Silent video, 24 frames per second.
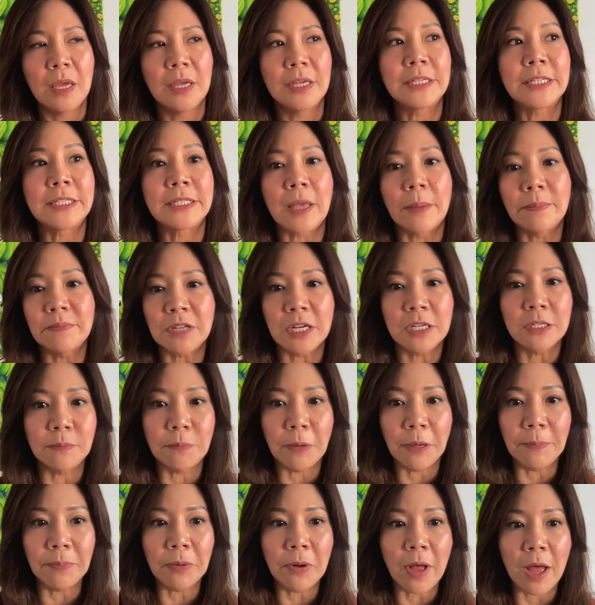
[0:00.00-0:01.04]
Sometimes
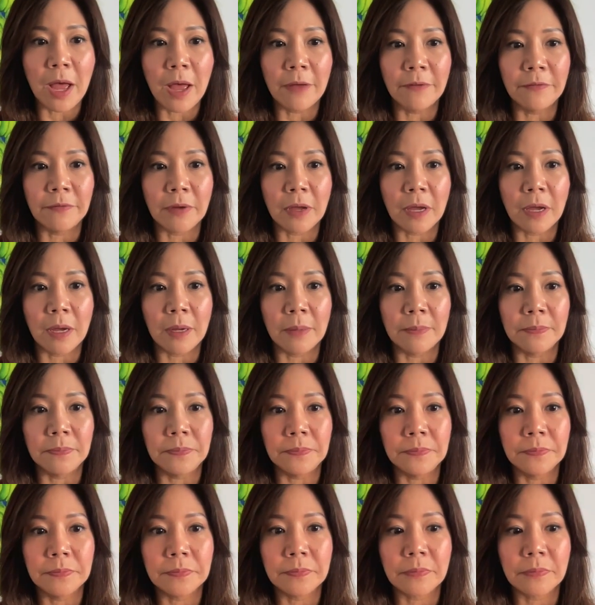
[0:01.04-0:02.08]
people have
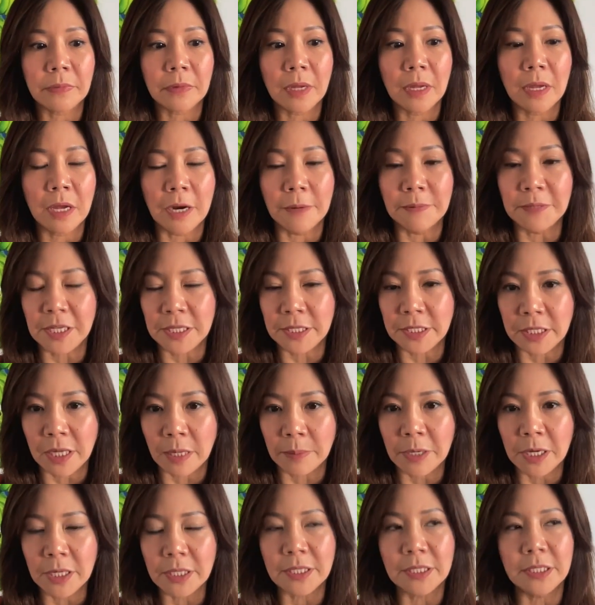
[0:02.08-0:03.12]
um, an upset stomach.